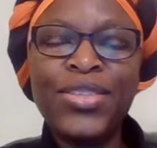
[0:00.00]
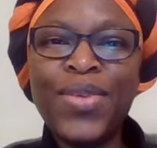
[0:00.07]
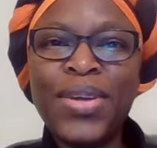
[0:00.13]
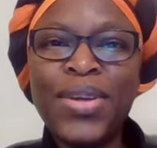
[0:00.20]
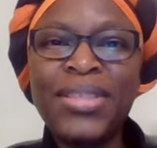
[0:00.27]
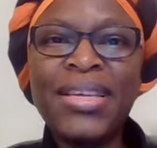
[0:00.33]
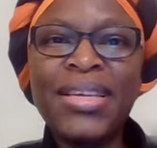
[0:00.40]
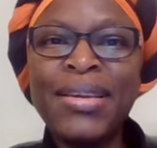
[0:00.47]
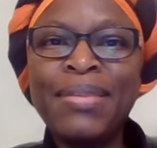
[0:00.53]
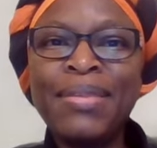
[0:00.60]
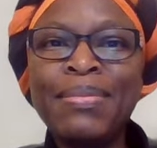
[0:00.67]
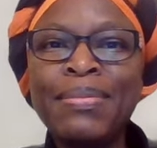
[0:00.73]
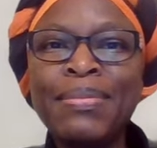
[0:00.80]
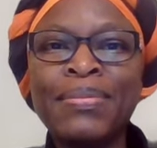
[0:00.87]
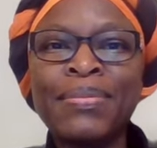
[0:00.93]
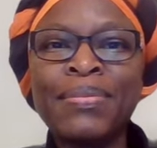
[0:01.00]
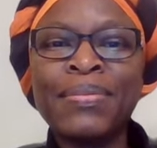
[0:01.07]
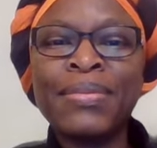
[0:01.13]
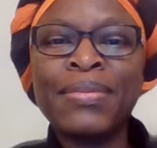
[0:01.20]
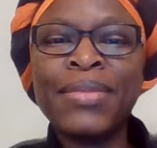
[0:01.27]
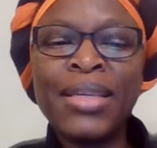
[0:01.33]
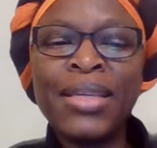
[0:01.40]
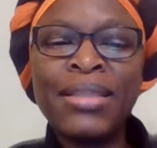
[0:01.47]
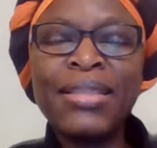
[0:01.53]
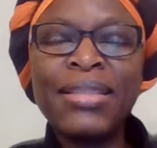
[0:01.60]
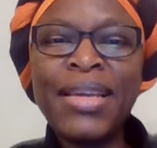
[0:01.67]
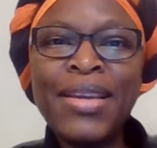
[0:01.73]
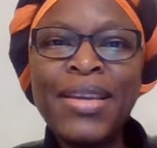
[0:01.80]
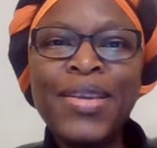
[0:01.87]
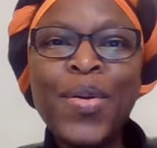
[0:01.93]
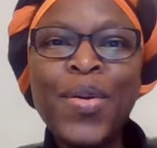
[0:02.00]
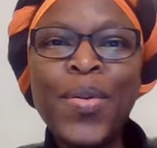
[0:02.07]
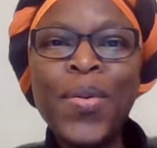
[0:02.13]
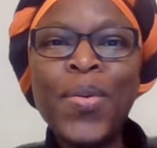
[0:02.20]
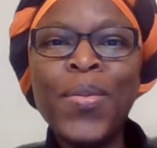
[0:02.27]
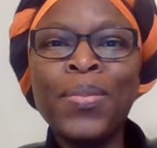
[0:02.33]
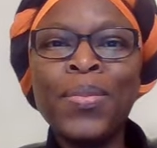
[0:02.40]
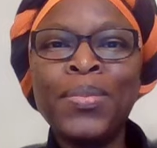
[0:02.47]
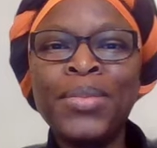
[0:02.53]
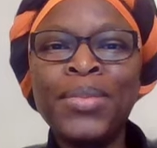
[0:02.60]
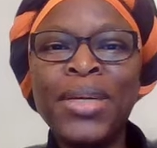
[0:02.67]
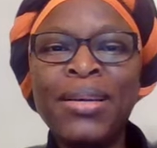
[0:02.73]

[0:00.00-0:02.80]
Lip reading: Trust Him. Stay in your home.